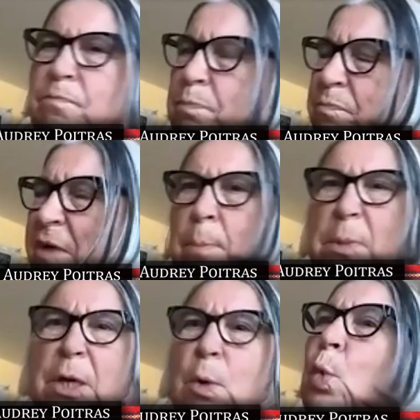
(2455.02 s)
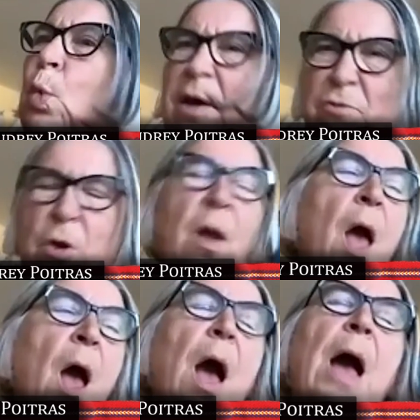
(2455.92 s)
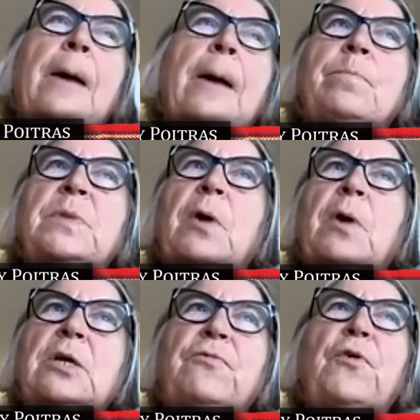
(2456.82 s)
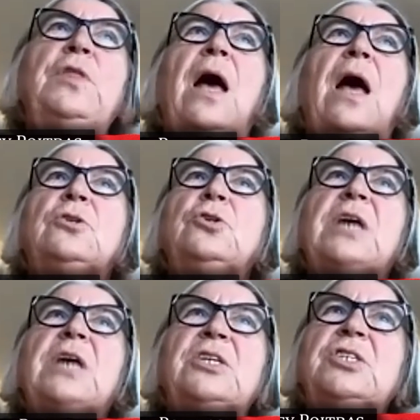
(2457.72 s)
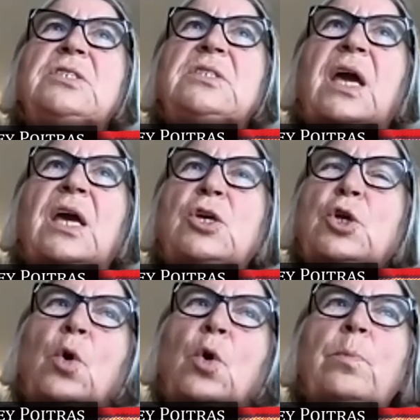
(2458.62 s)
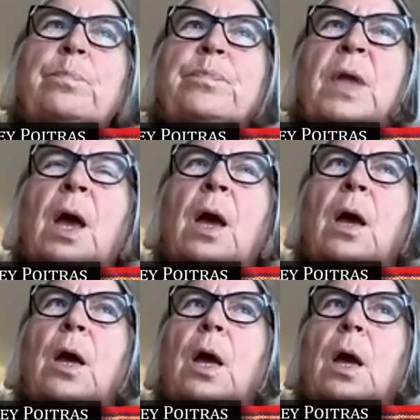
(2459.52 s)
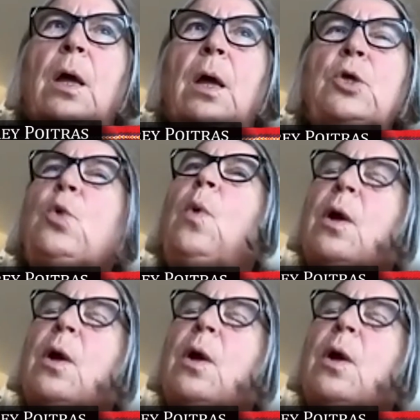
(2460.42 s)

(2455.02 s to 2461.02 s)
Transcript: family, whoever. For the elders, I just say, you are the